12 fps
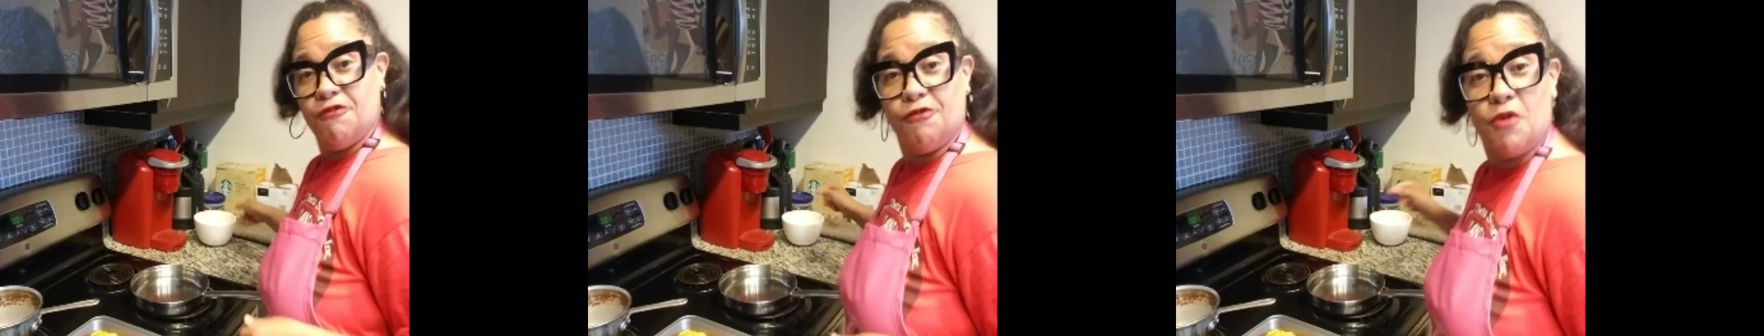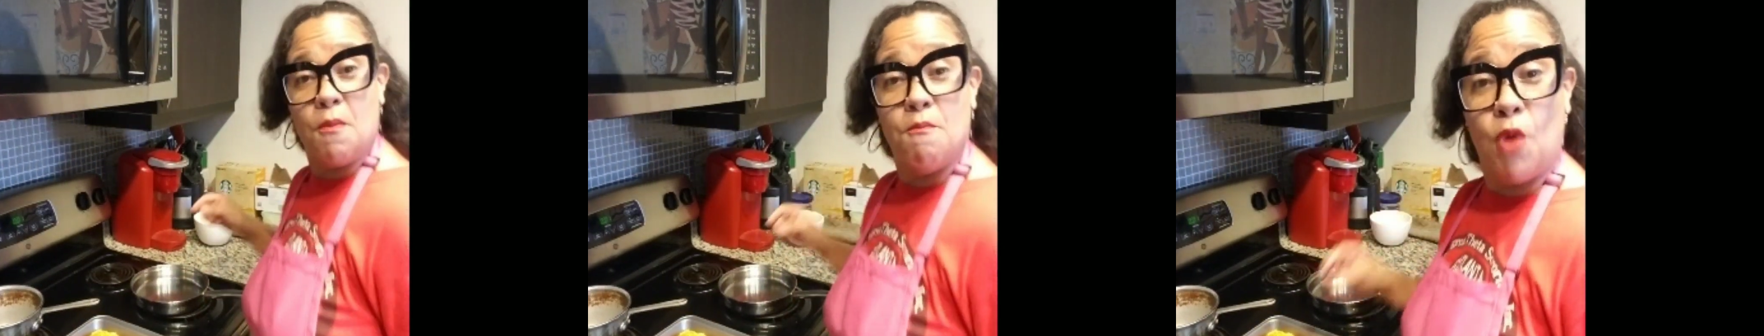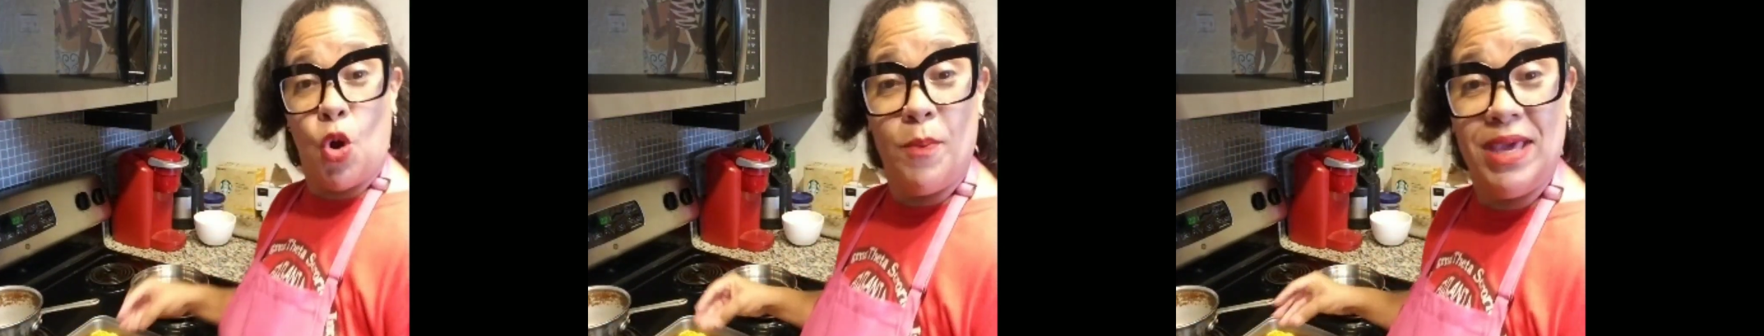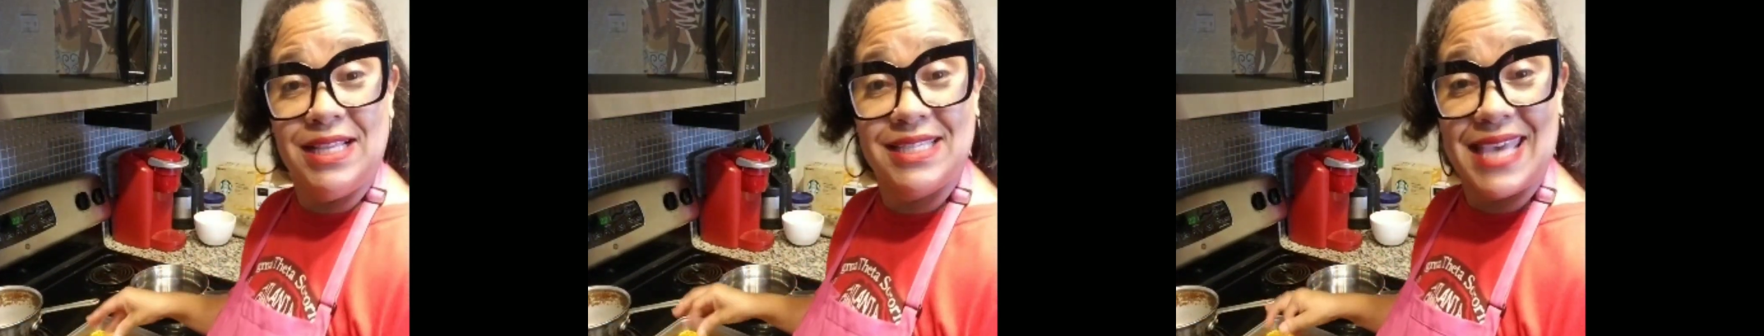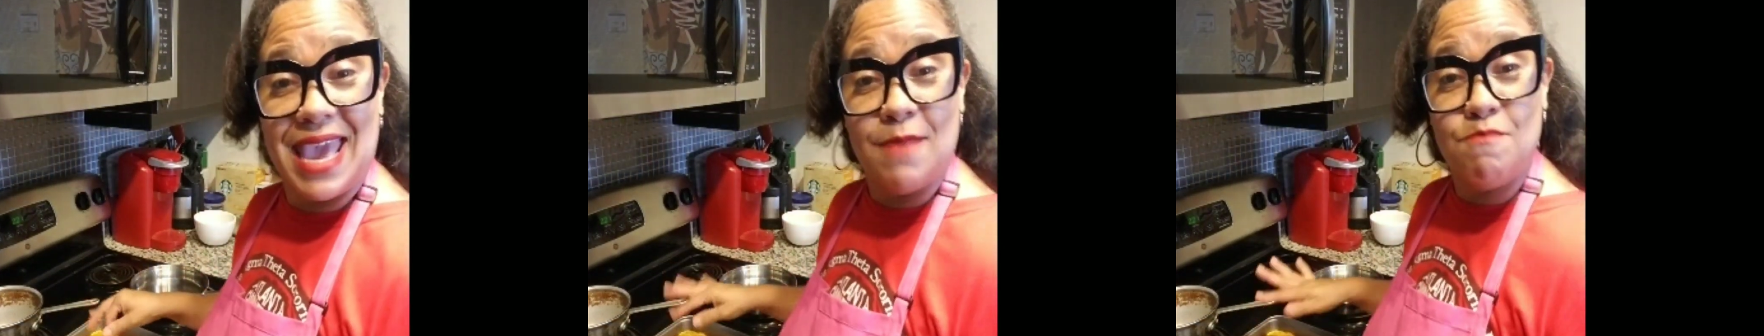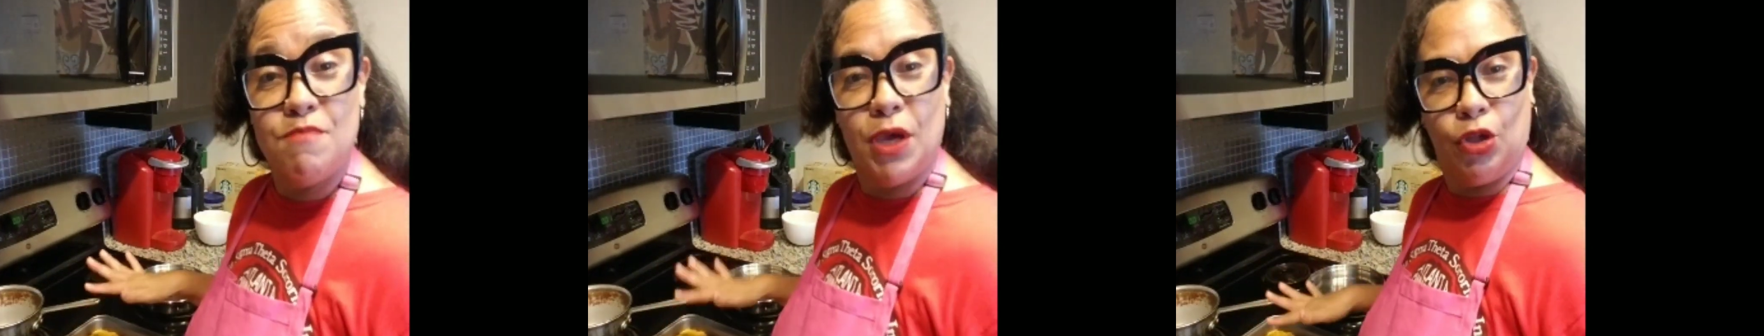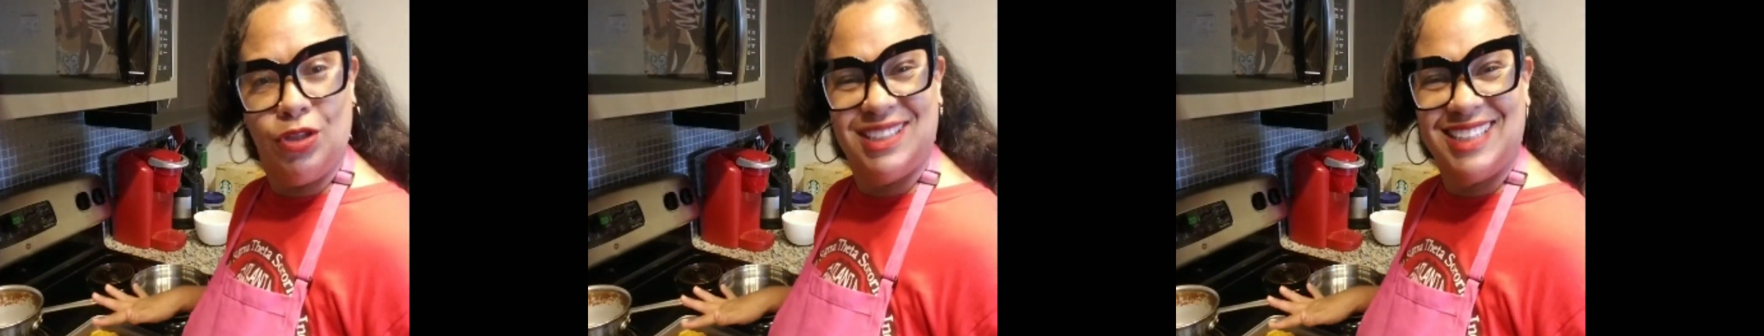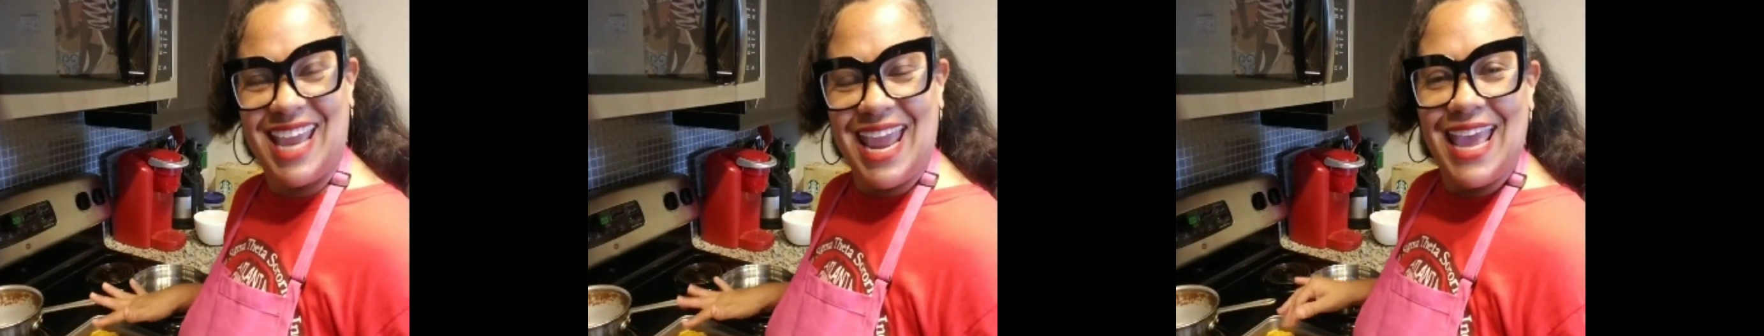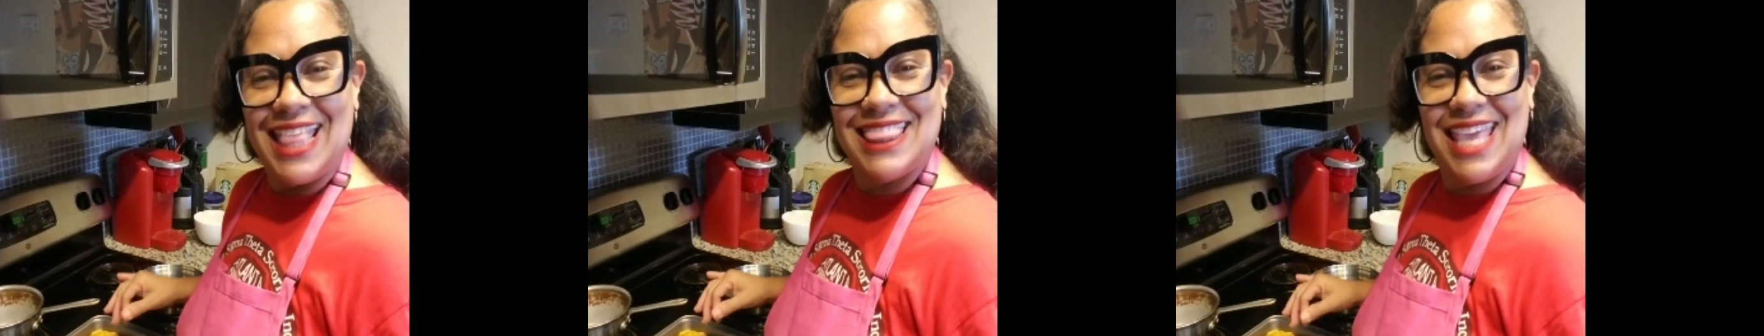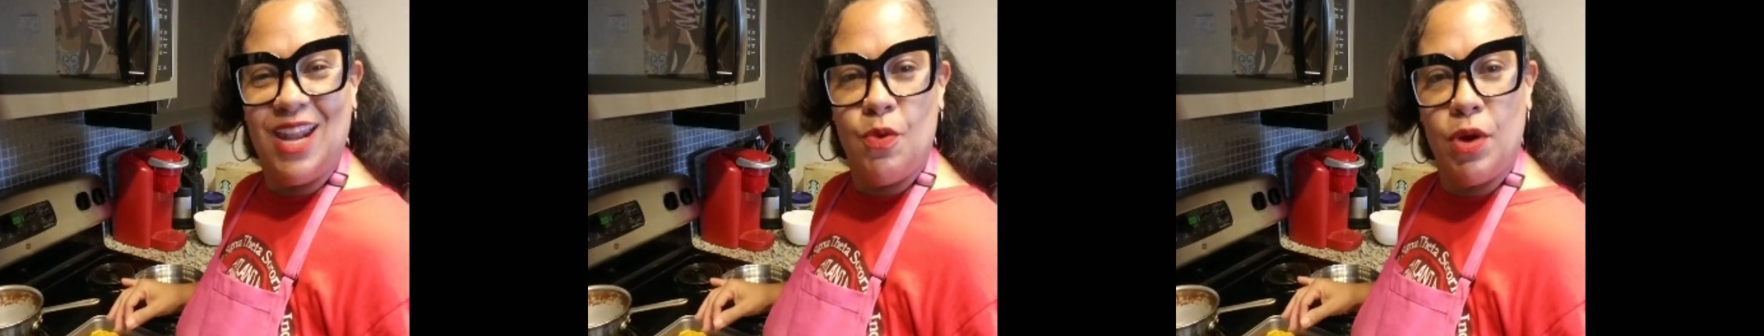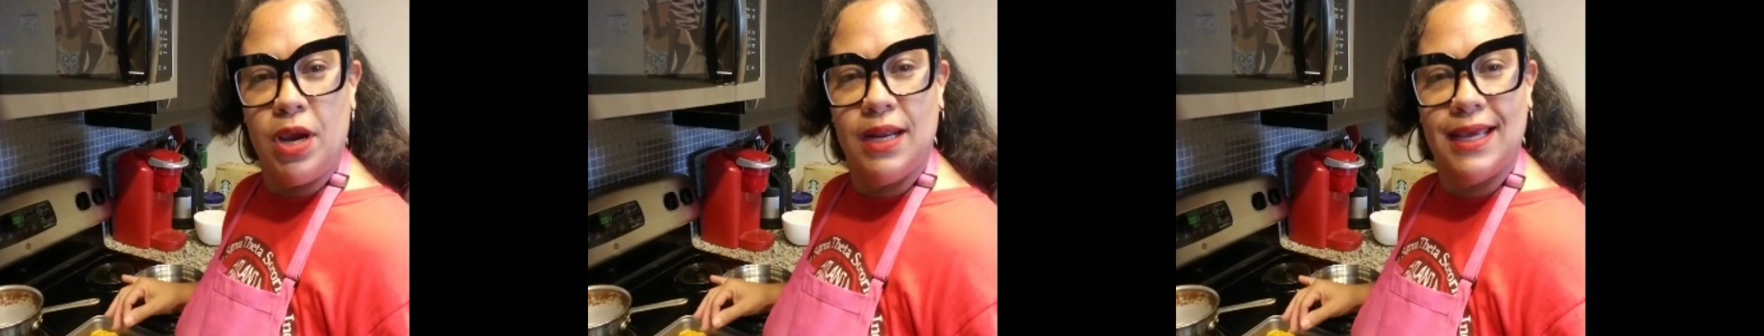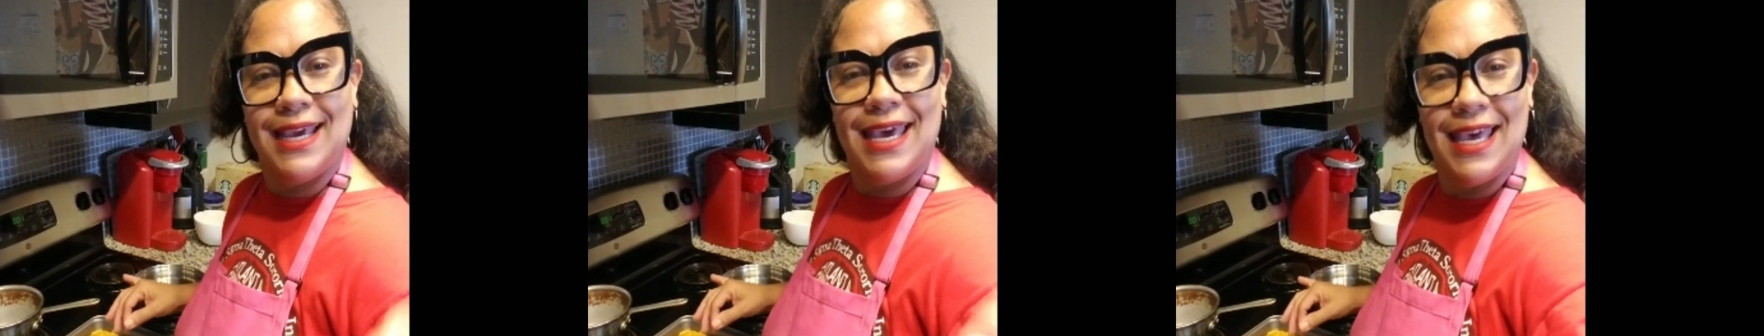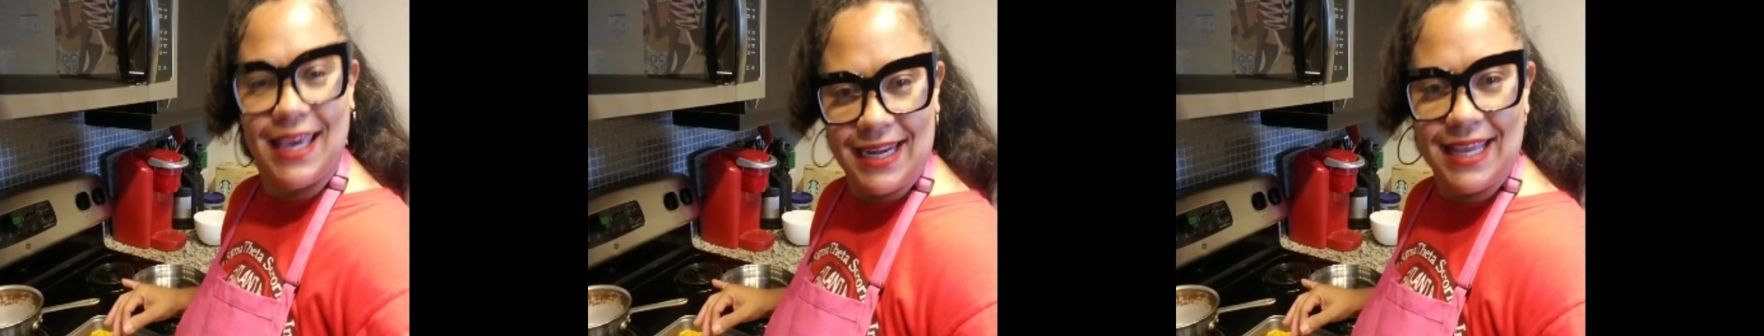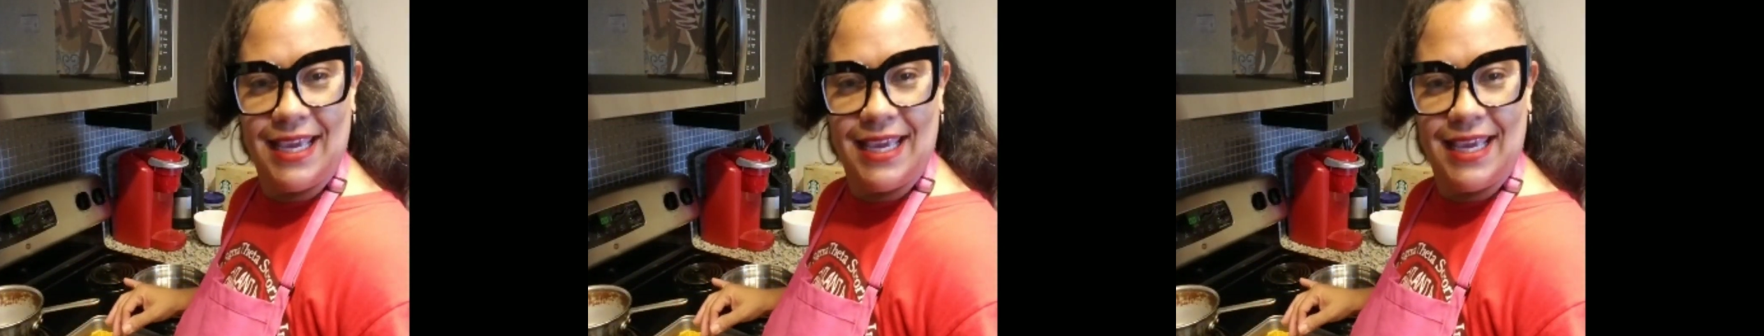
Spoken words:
for a moment and melt. Then we're gonna cut